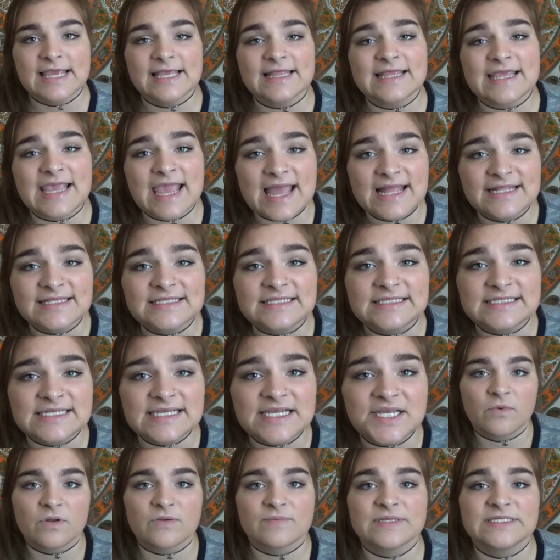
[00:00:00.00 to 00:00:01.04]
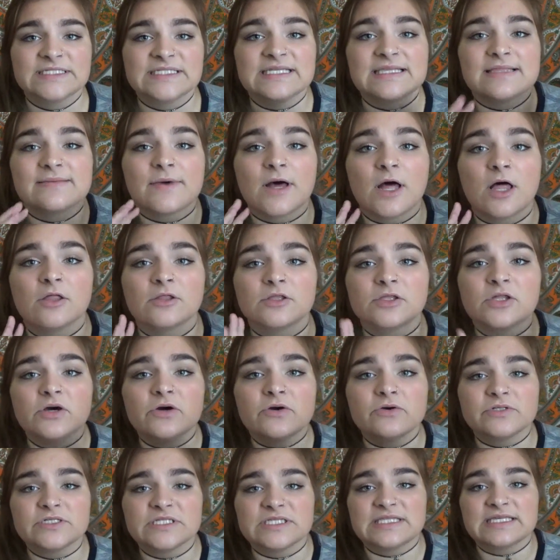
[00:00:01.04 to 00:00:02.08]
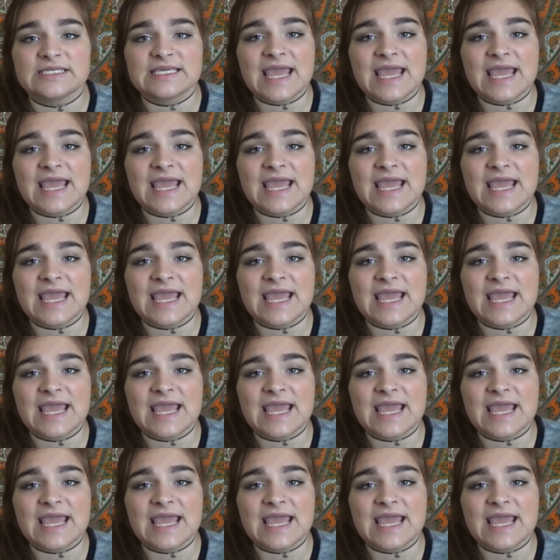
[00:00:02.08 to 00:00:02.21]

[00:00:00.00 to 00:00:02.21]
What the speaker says: In the end scene, when we see them all go to the